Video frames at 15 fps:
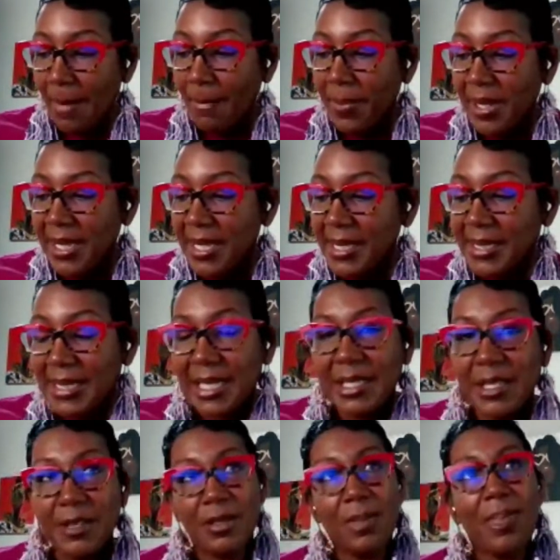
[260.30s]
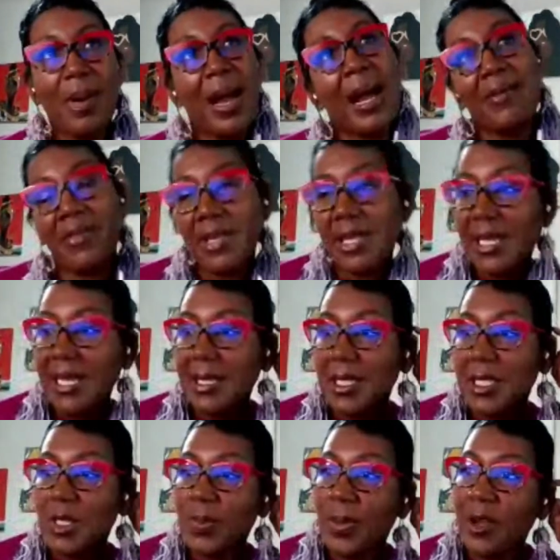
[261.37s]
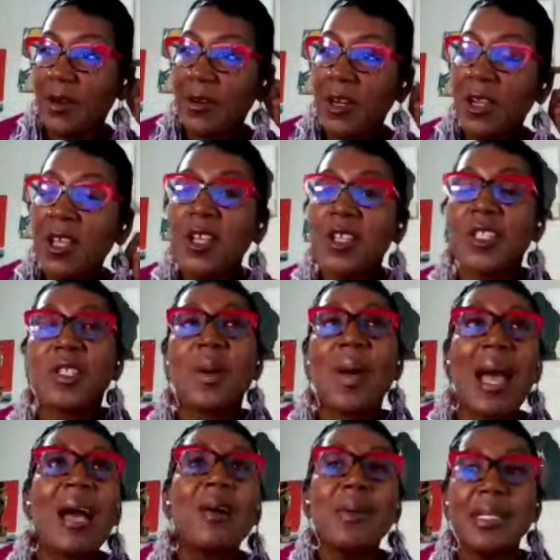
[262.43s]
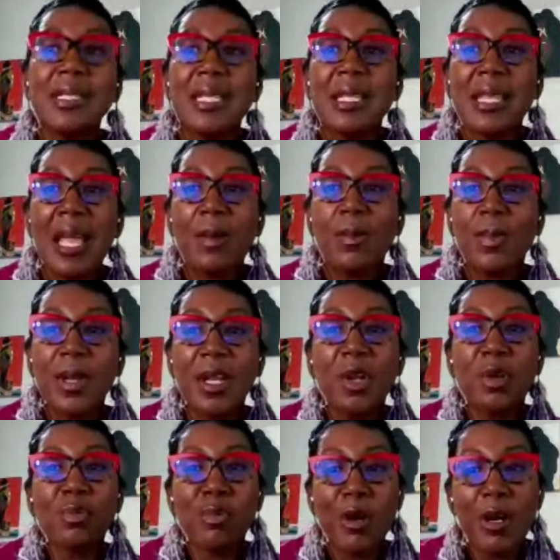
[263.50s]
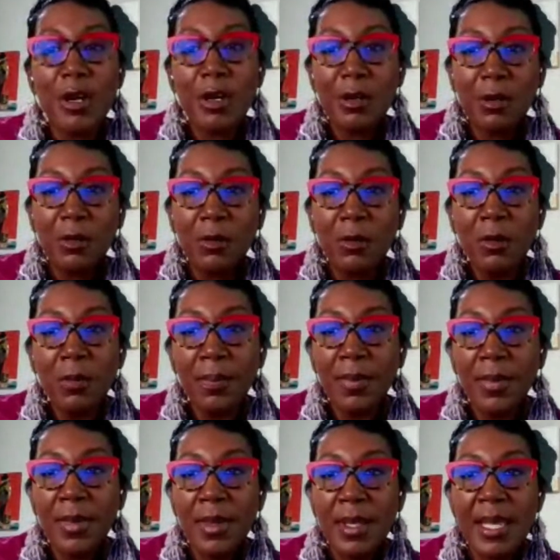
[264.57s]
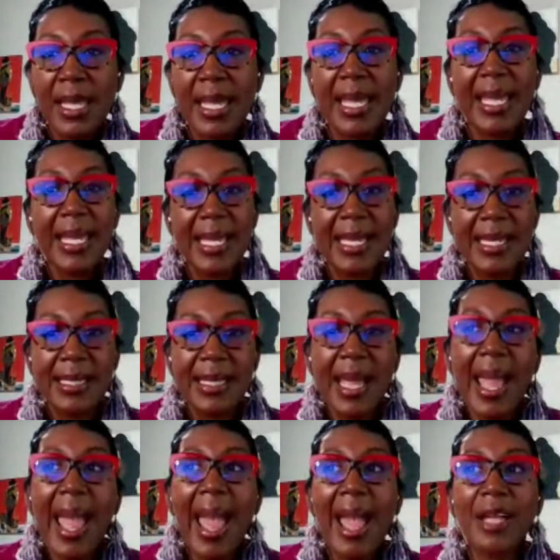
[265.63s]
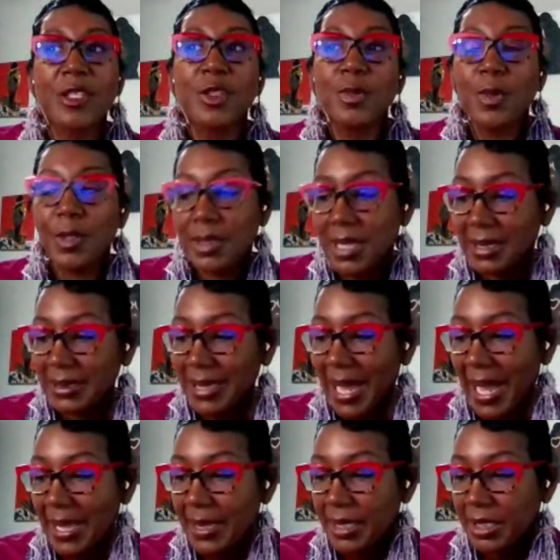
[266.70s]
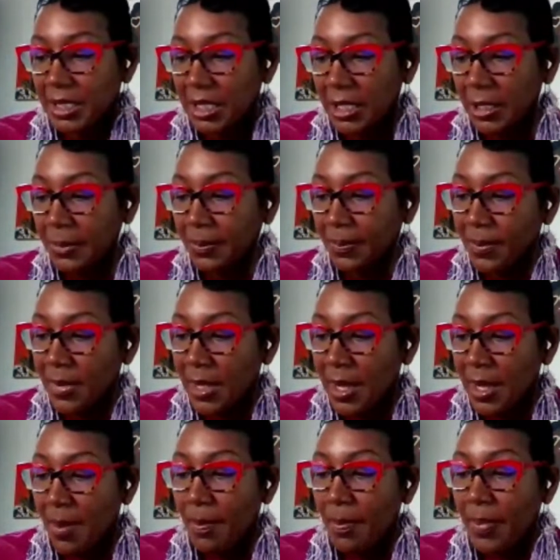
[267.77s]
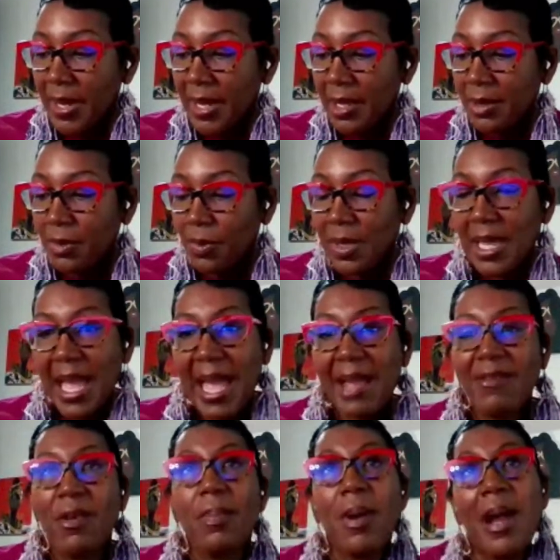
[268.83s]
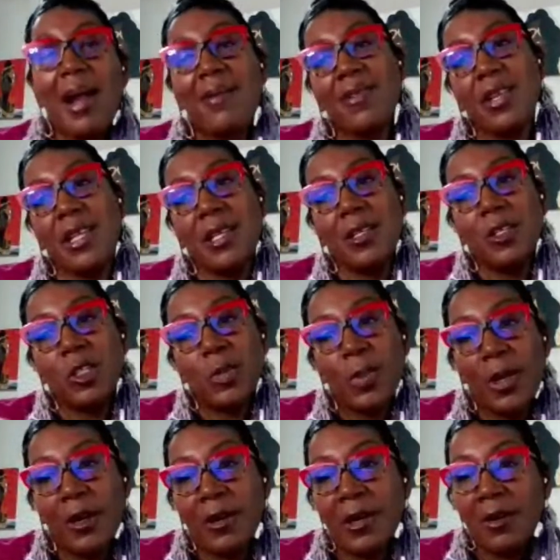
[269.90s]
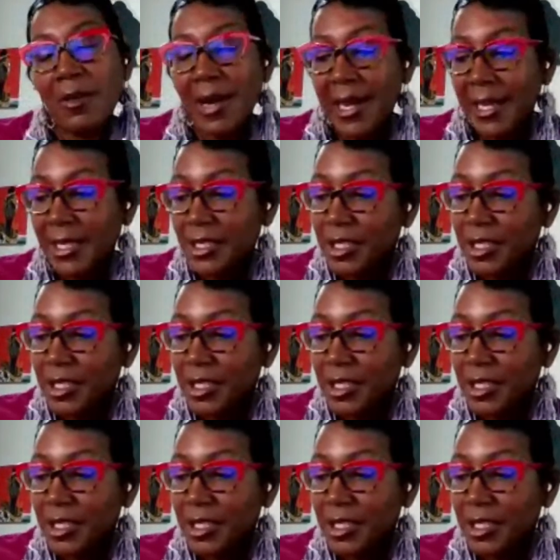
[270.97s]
But he said there's a poverty in the spirit. So, how is it that we grow in actual technology, but we have a poverty in the spirit, right?